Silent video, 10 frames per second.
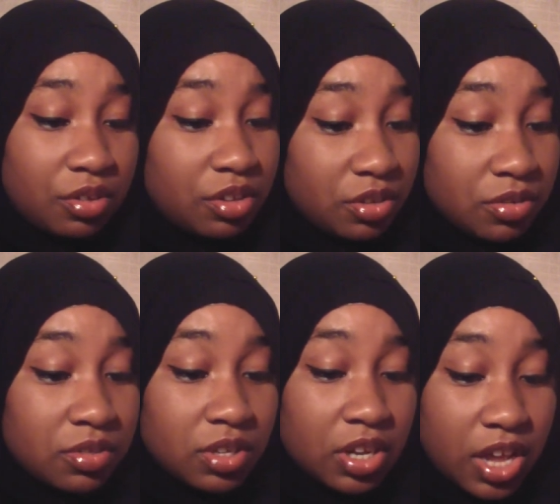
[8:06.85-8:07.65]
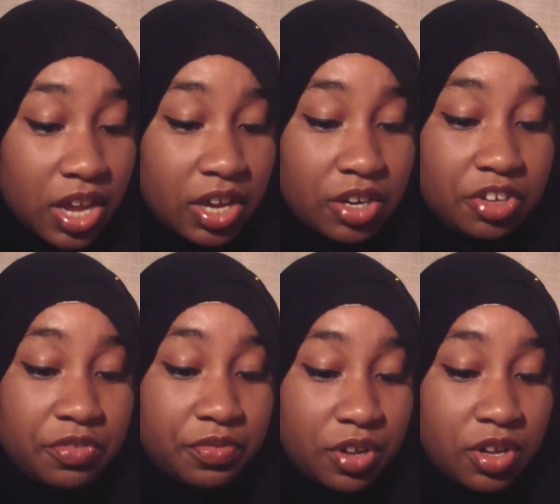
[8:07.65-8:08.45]
You can lose a lot
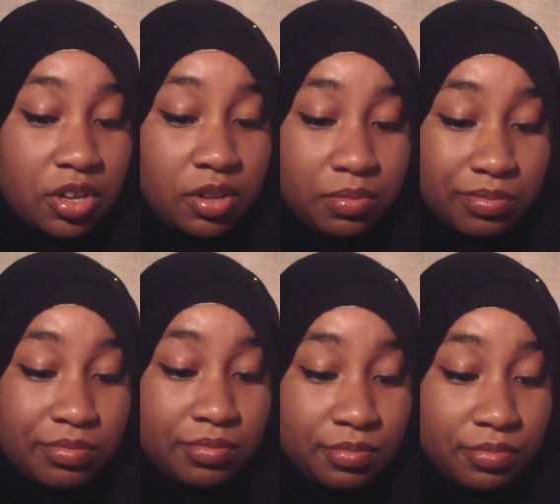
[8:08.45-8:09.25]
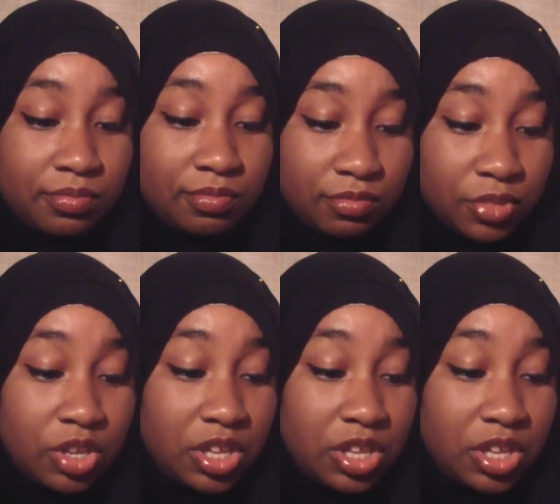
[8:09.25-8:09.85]
of, you